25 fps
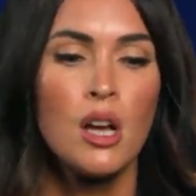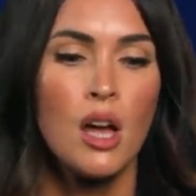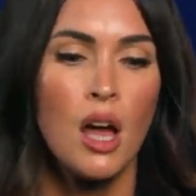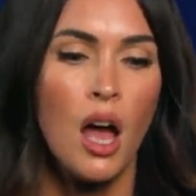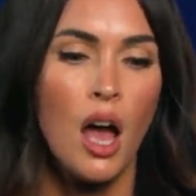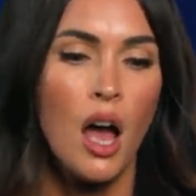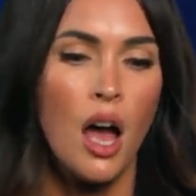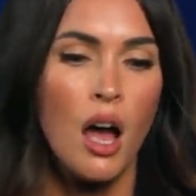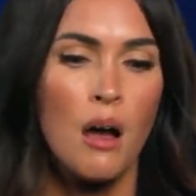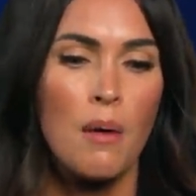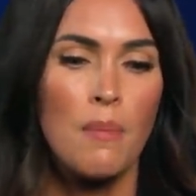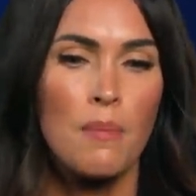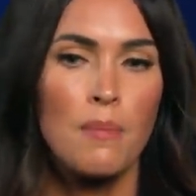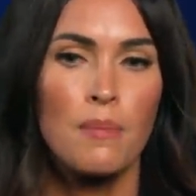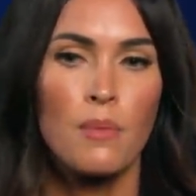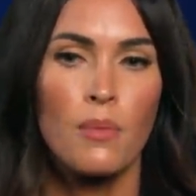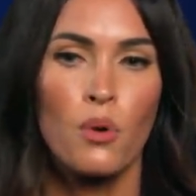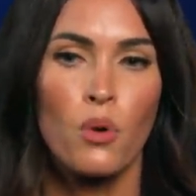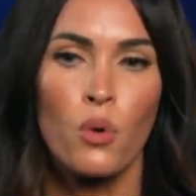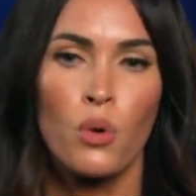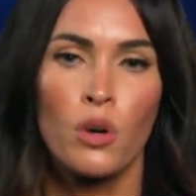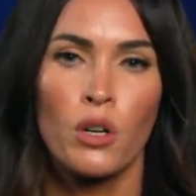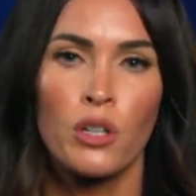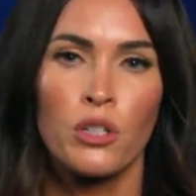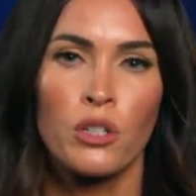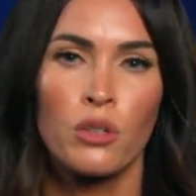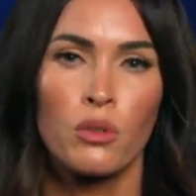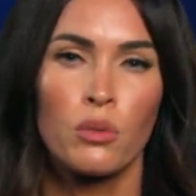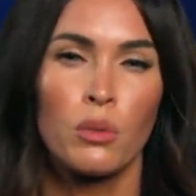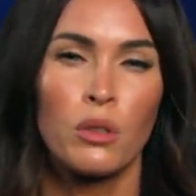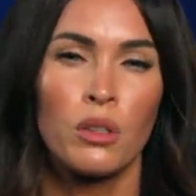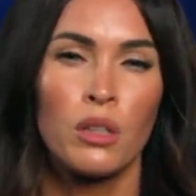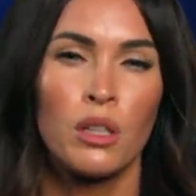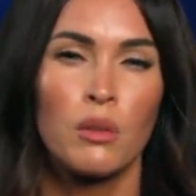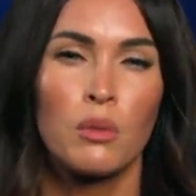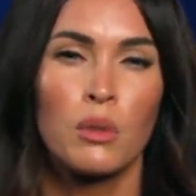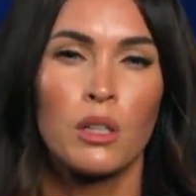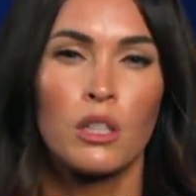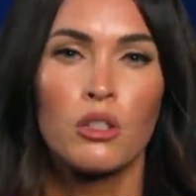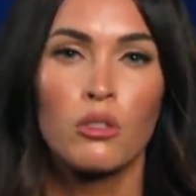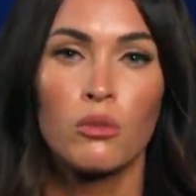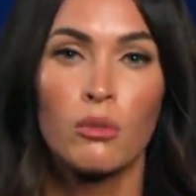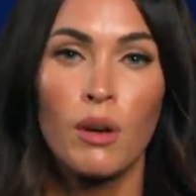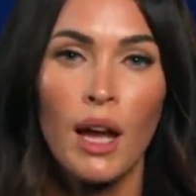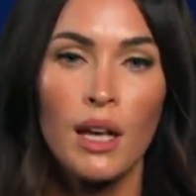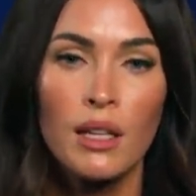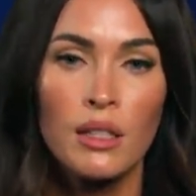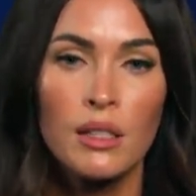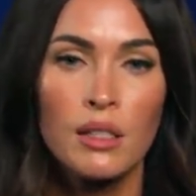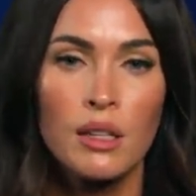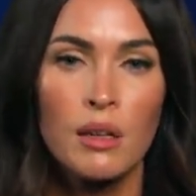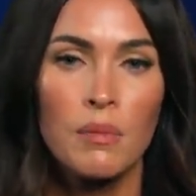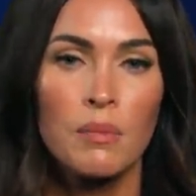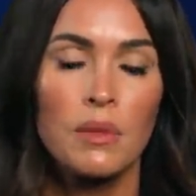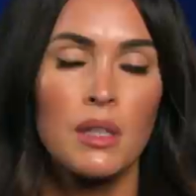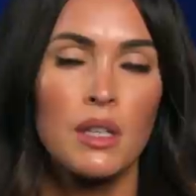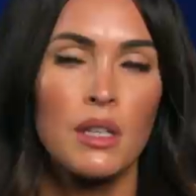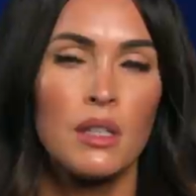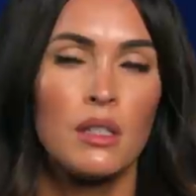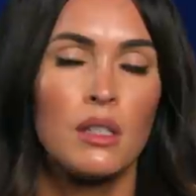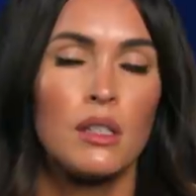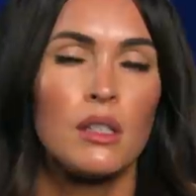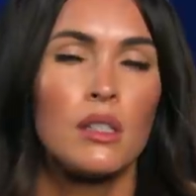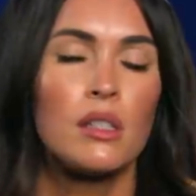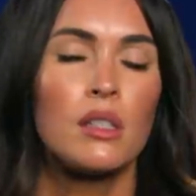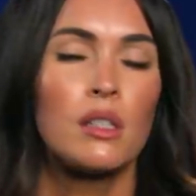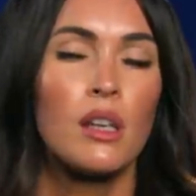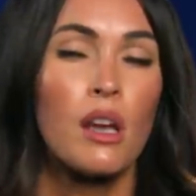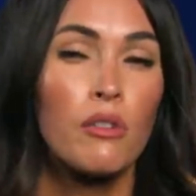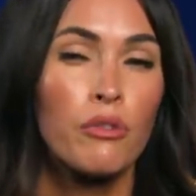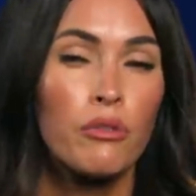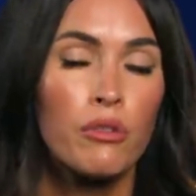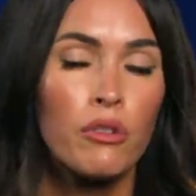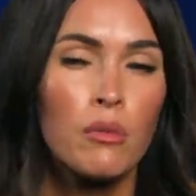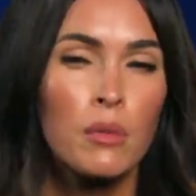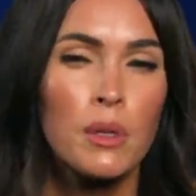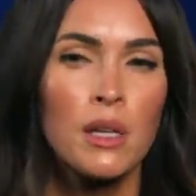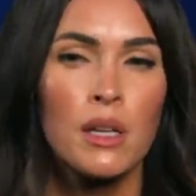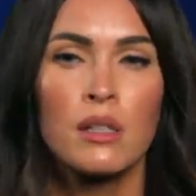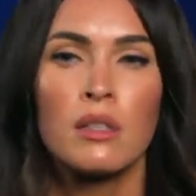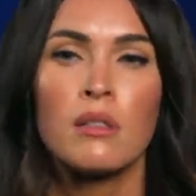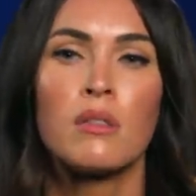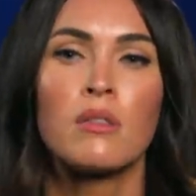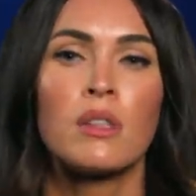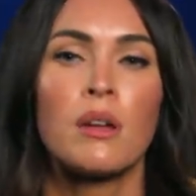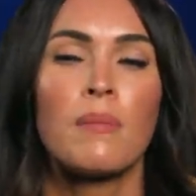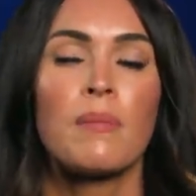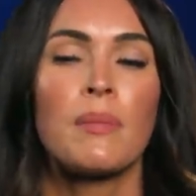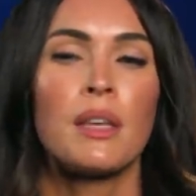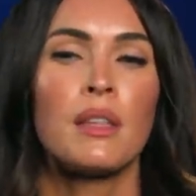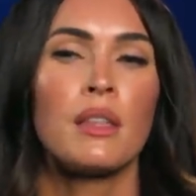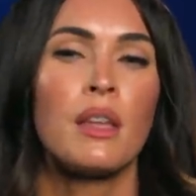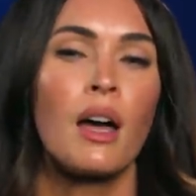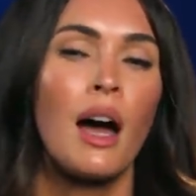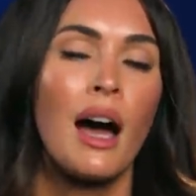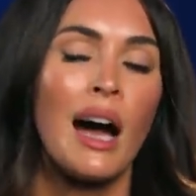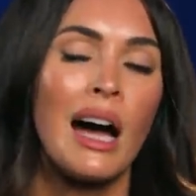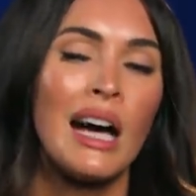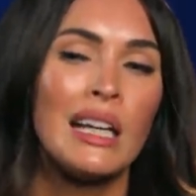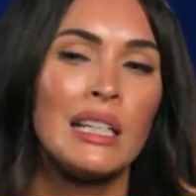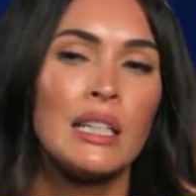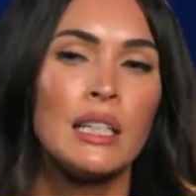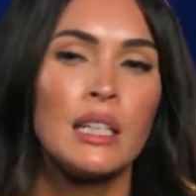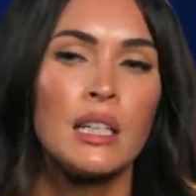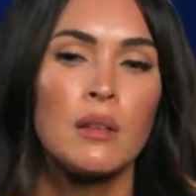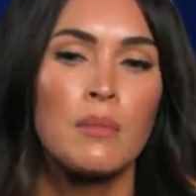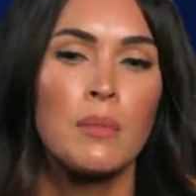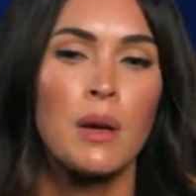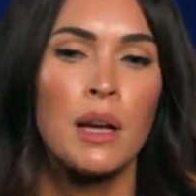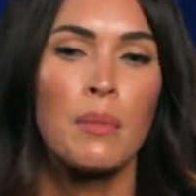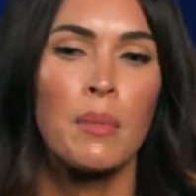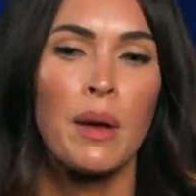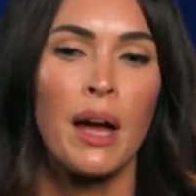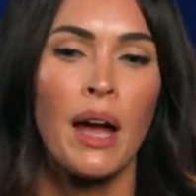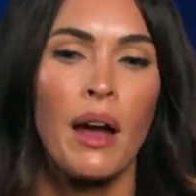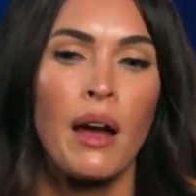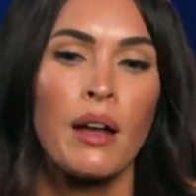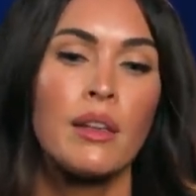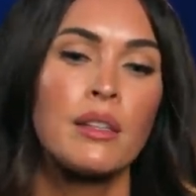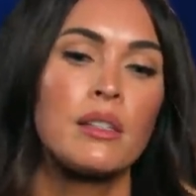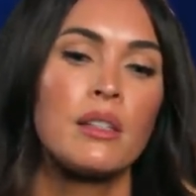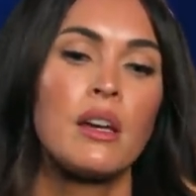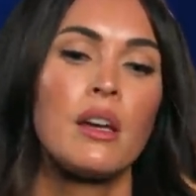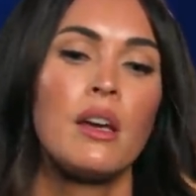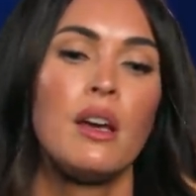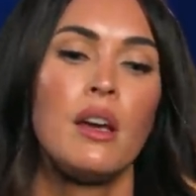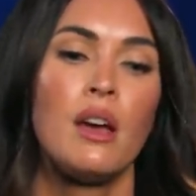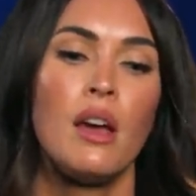um, or to really regret something, to suffer because of something that I did in my past,